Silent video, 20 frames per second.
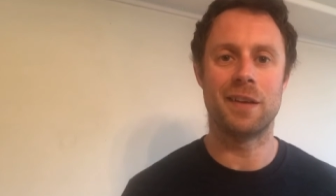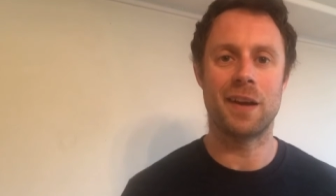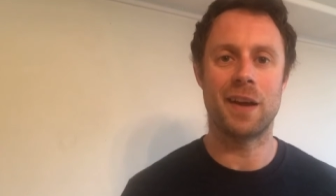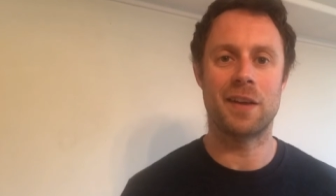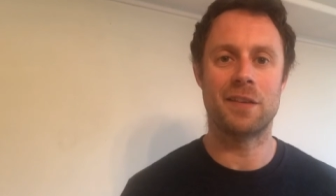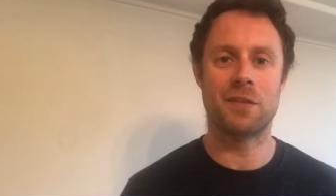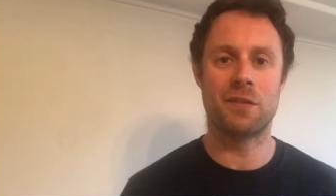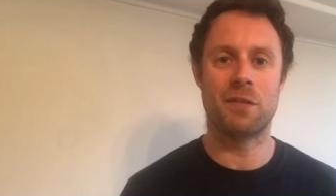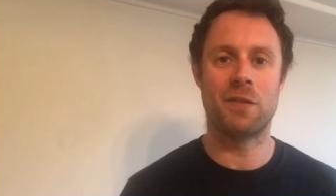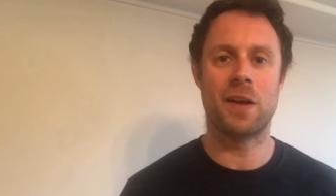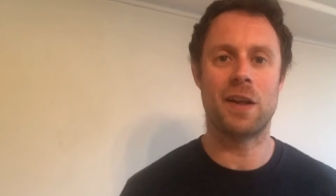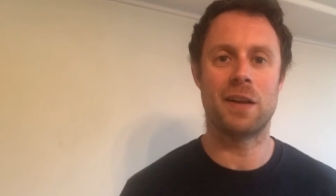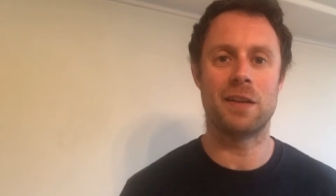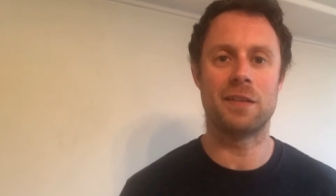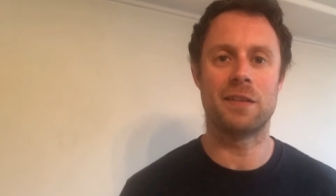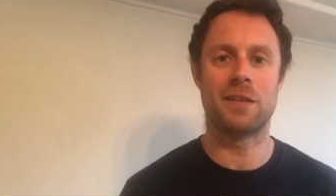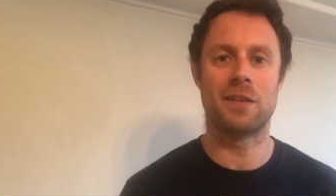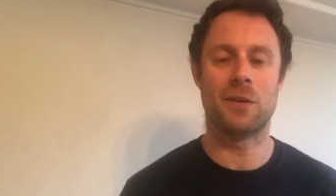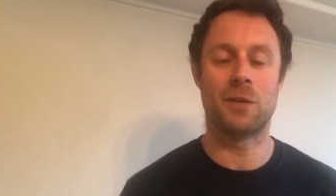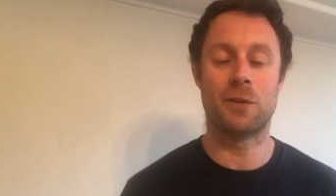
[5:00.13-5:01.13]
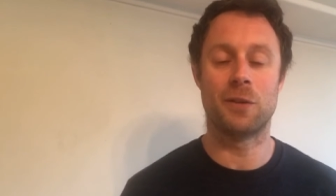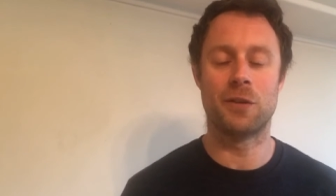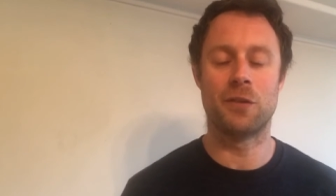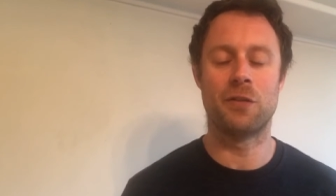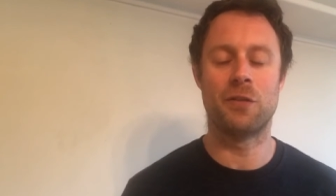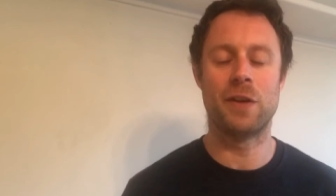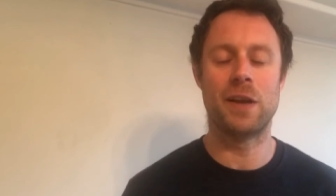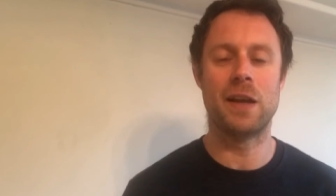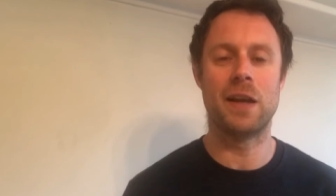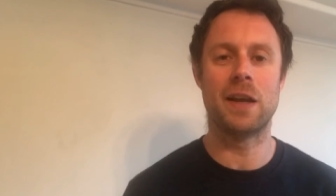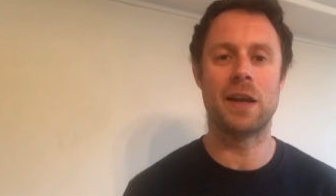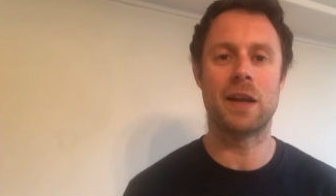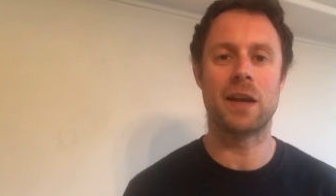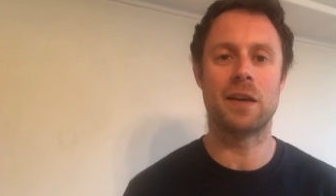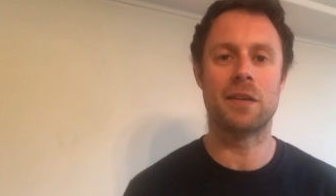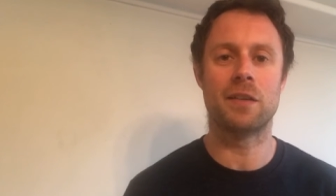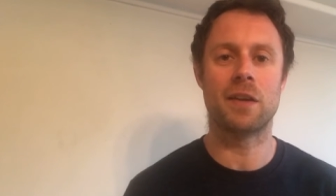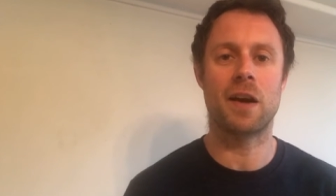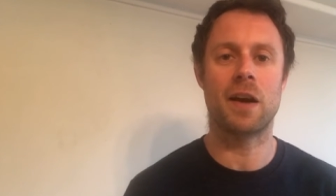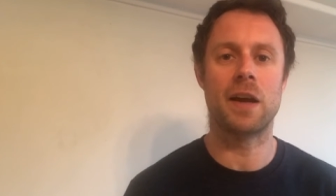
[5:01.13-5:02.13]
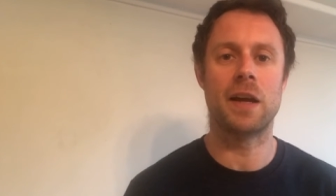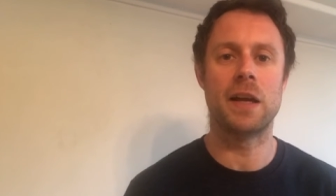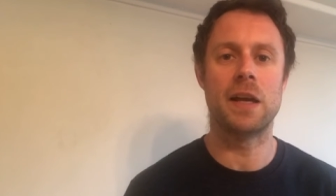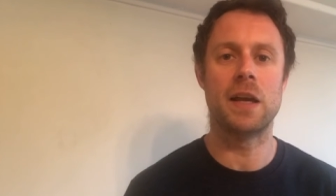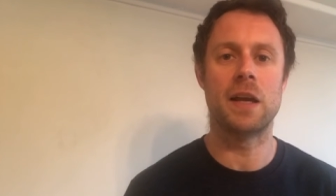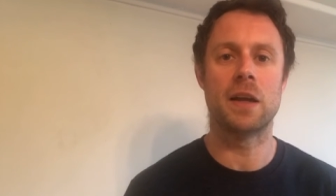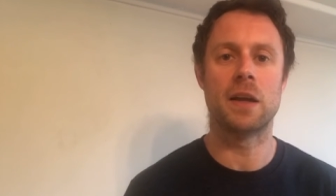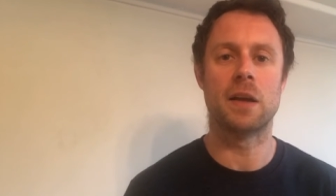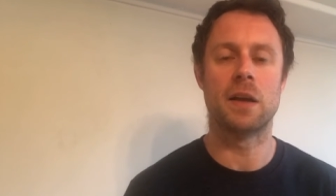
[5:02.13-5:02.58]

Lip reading: has felt or is feeling anxiety.